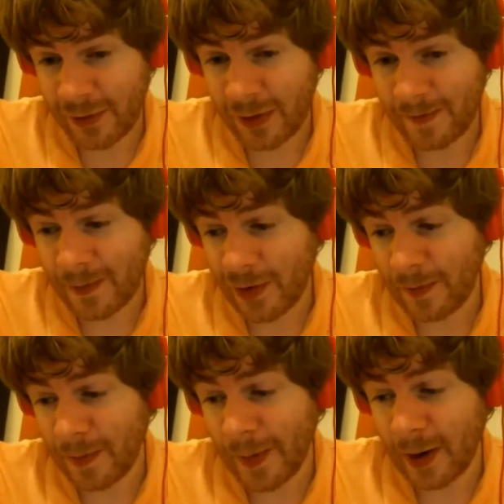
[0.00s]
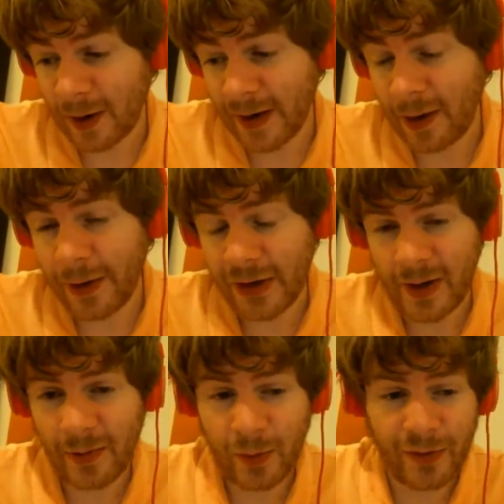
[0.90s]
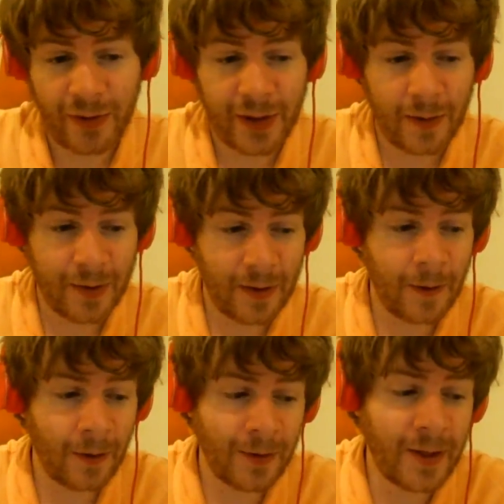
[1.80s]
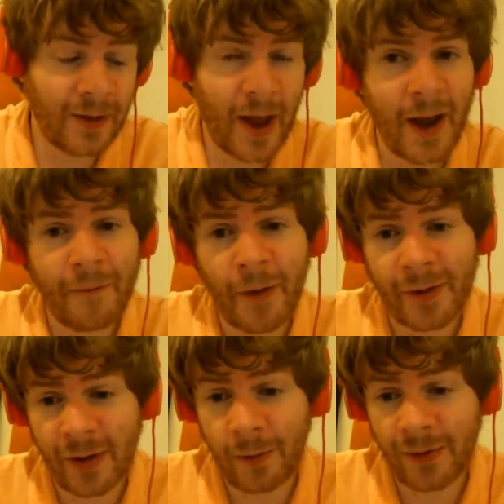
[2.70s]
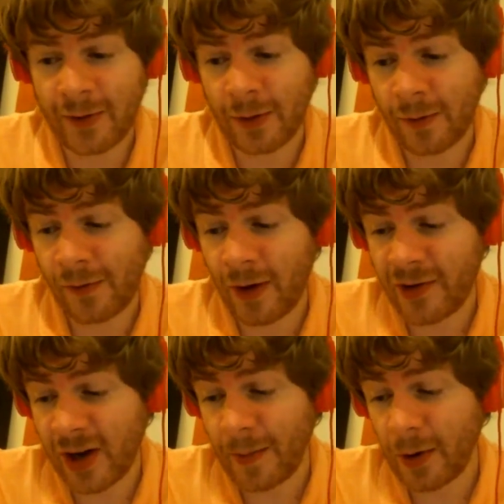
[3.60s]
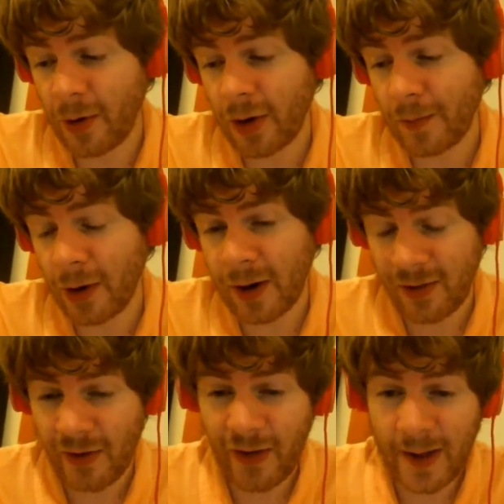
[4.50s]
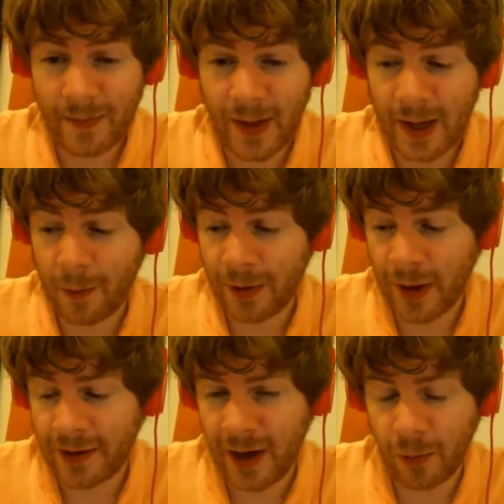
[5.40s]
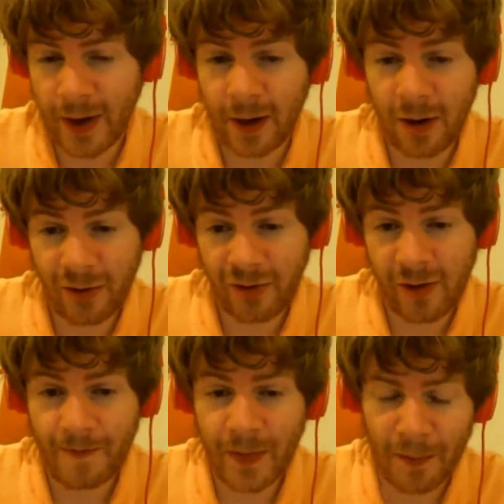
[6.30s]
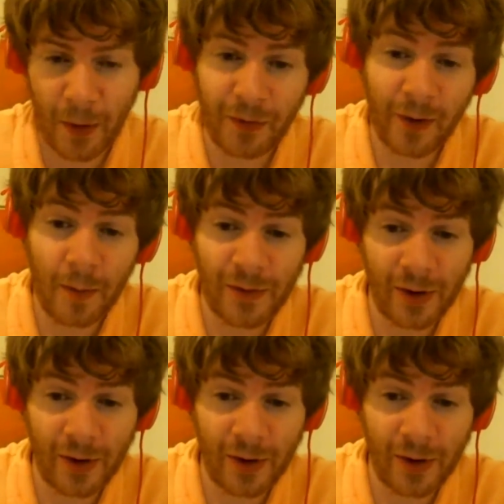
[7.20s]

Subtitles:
Obviously, has some American talent like James Woods in there. But another thing that I've always thought was sort of refreshing about Cronenberg, and it's the same thing with Dead Ringers, is that both films